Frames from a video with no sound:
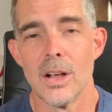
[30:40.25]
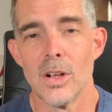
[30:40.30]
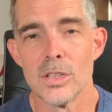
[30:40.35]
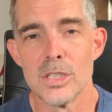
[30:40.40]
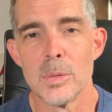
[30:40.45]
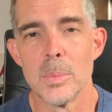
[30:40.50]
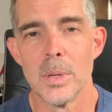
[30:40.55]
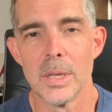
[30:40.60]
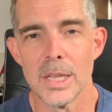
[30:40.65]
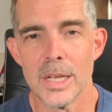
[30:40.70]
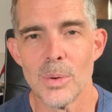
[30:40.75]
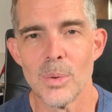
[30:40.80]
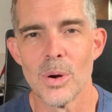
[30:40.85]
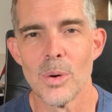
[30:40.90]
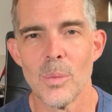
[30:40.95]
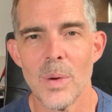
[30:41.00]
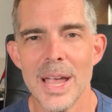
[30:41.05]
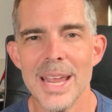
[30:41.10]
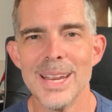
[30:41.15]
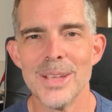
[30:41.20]
Ultimately,
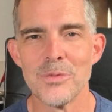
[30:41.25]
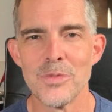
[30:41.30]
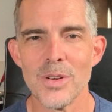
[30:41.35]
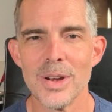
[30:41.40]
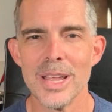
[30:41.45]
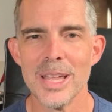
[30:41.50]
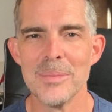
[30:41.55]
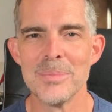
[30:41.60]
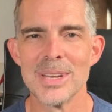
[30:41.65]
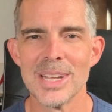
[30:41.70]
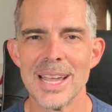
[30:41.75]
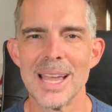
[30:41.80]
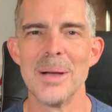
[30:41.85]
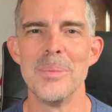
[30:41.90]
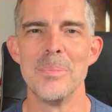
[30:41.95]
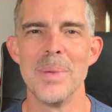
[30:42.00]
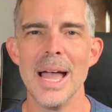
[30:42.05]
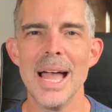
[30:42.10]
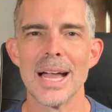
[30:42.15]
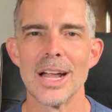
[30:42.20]
we're waiting for Him to
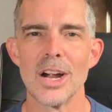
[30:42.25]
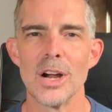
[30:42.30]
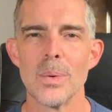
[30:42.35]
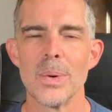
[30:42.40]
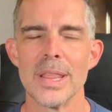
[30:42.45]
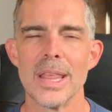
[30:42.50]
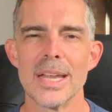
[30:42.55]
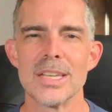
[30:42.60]
come back, aren't we?